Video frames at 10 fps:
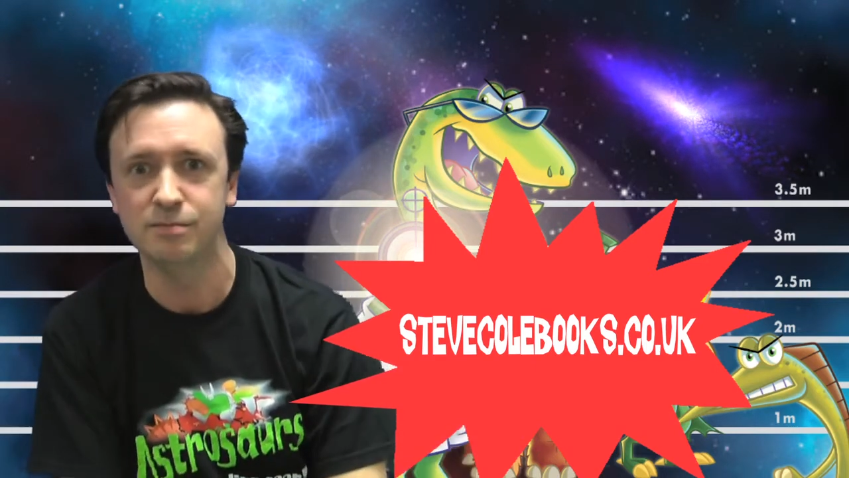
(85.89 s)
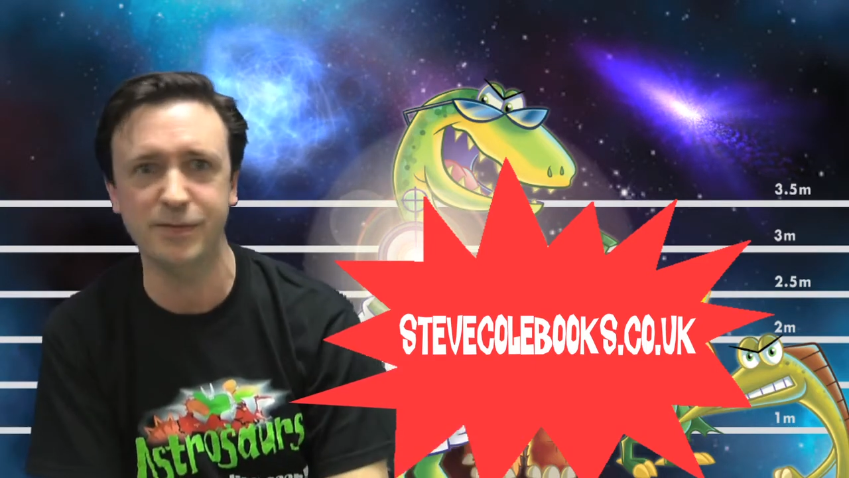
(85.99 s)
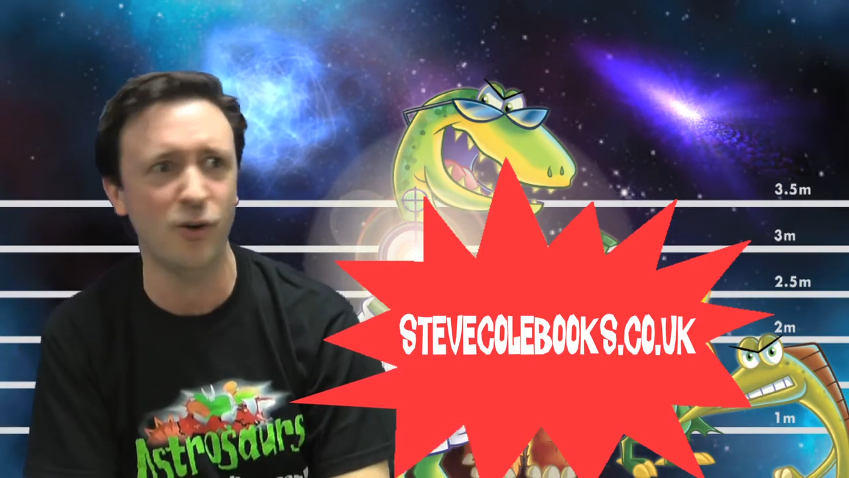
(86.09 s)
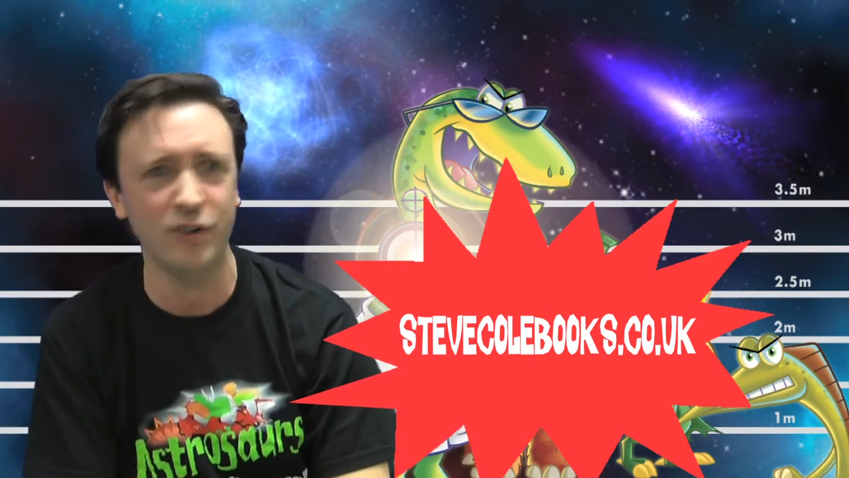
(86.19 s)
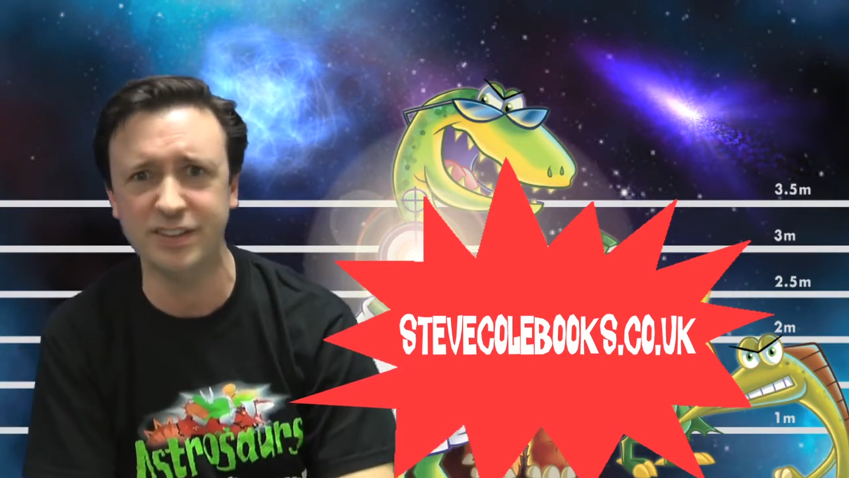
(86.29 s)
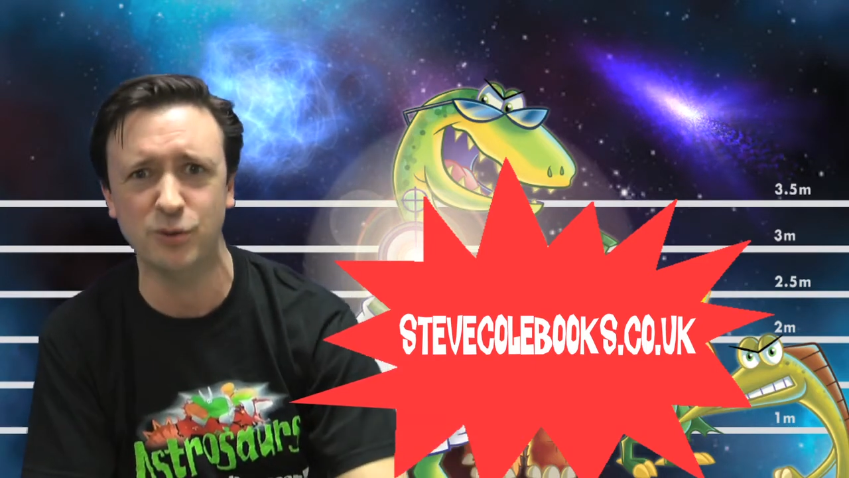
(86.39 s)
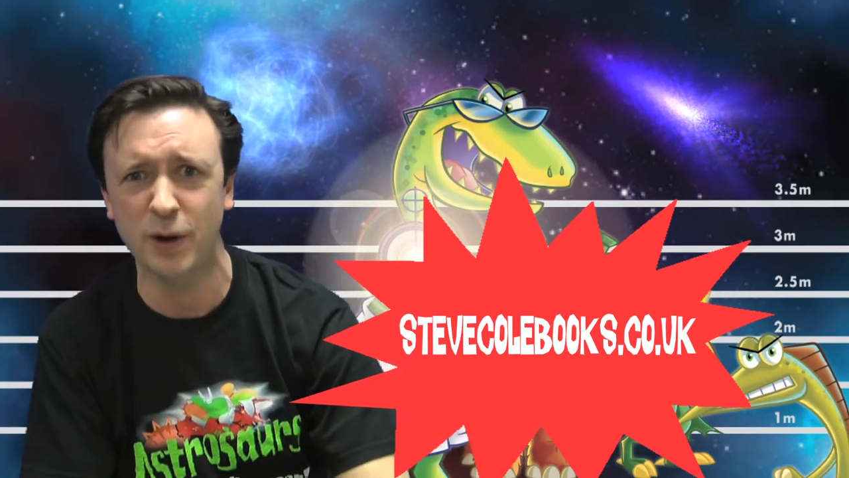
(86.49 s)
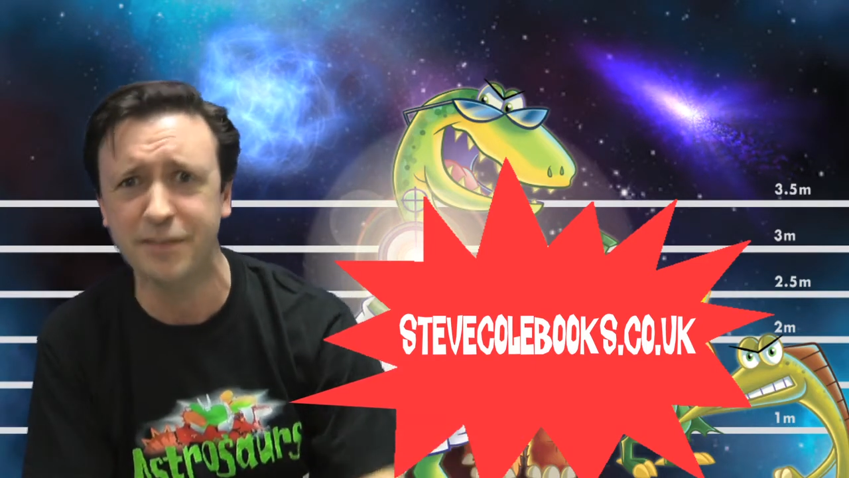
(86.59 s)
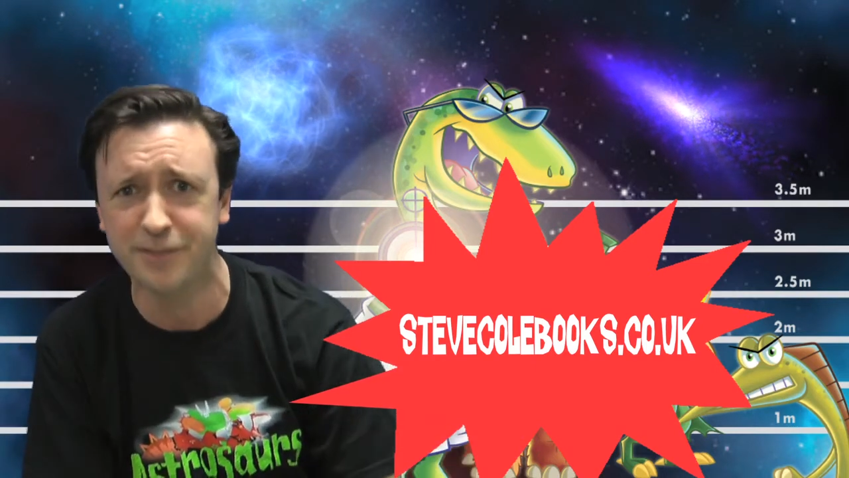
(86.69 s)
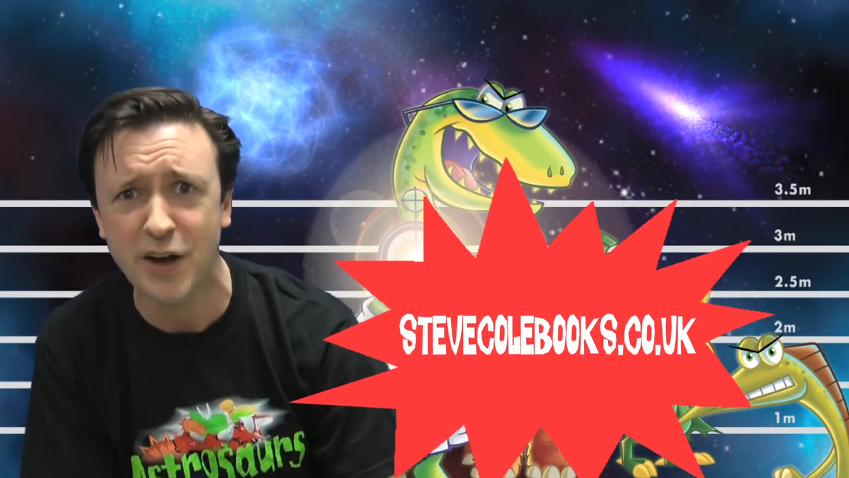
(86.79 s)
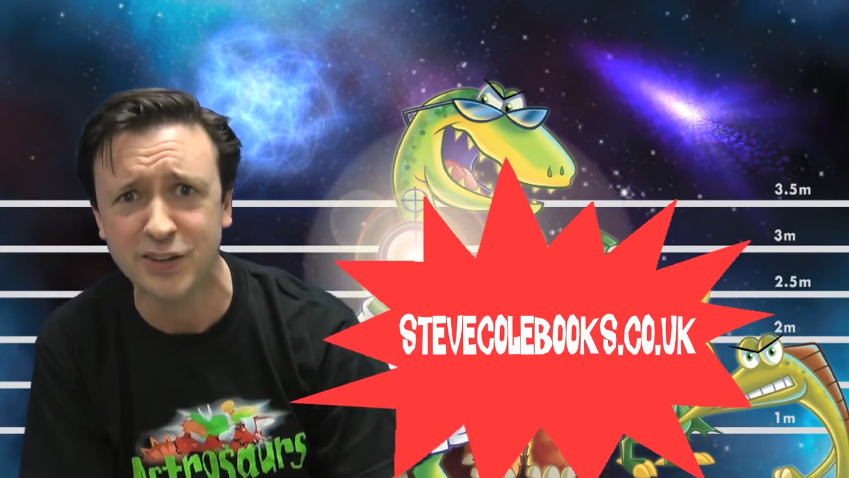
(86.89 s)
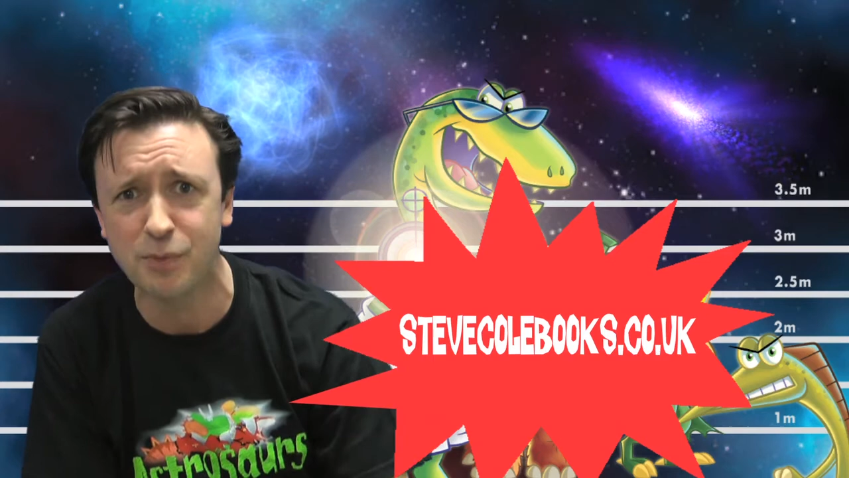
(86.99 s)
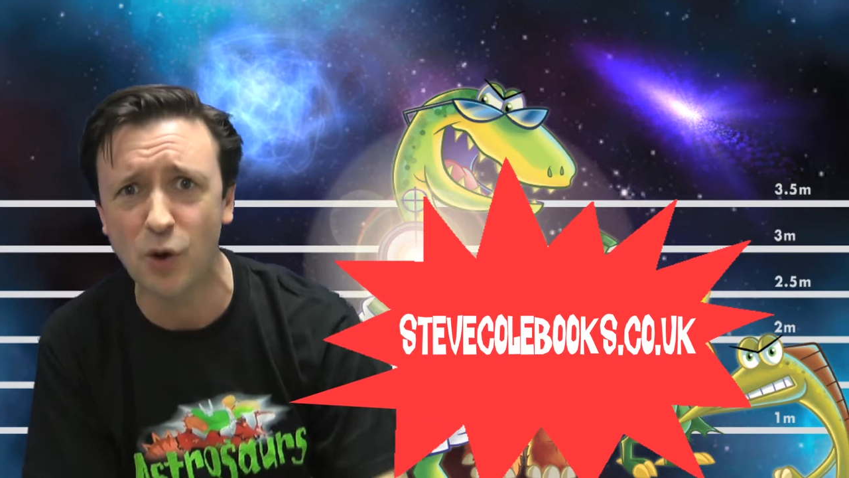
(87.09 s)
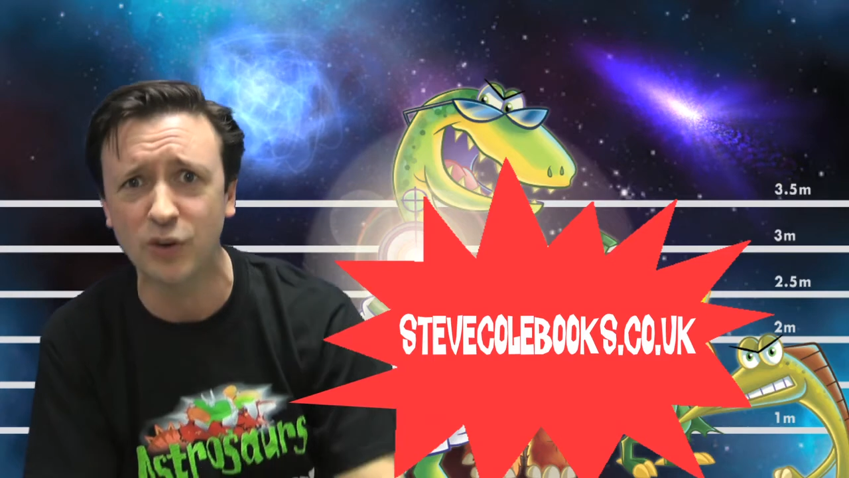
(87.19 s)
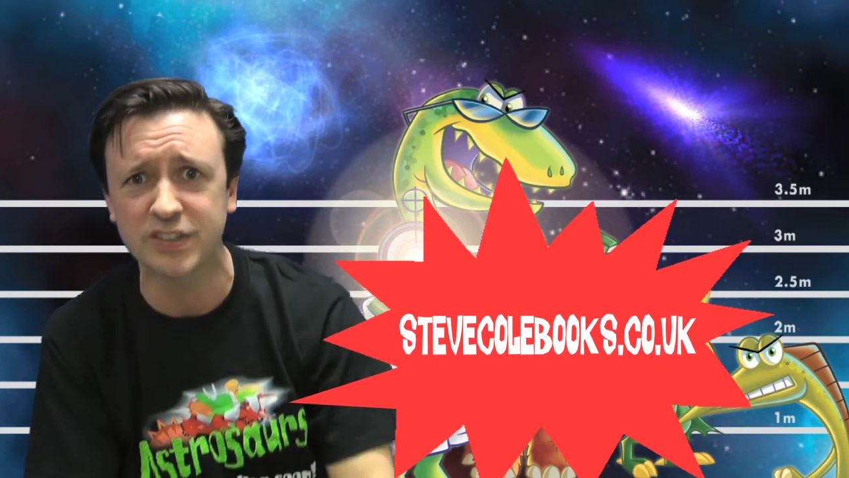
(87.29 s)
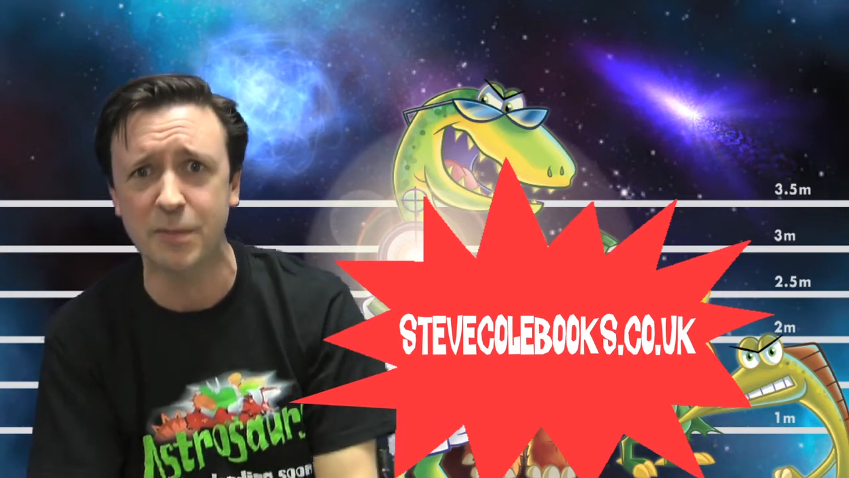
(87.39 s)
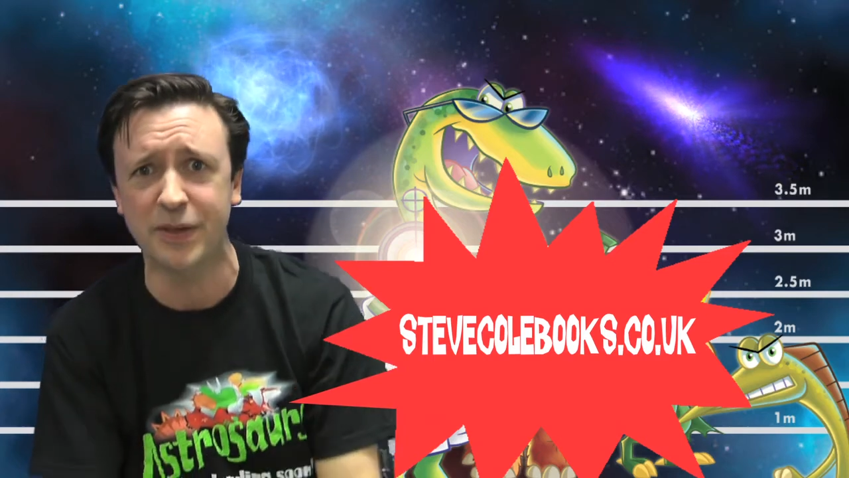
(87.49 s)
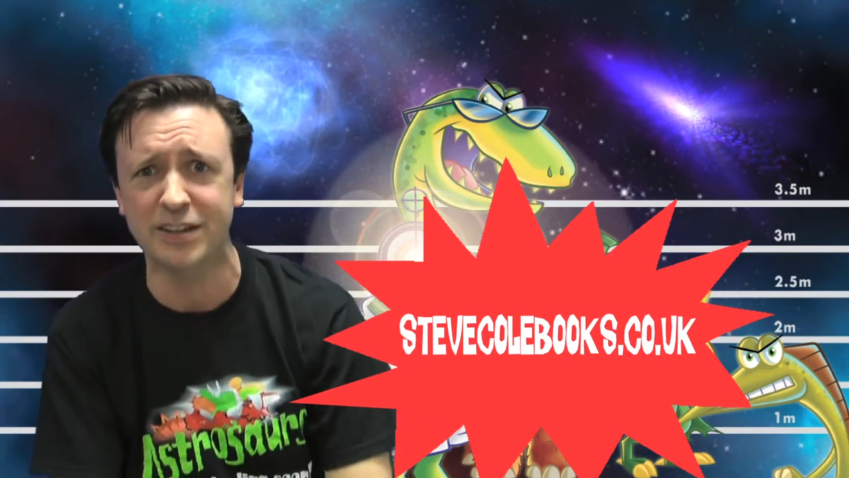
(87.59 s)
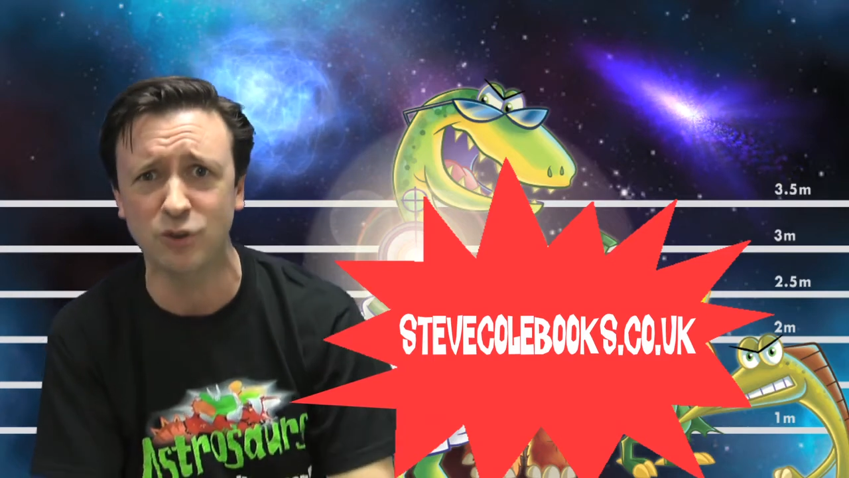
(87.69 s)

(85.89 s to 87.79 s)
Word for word: before it's the 21st book or something.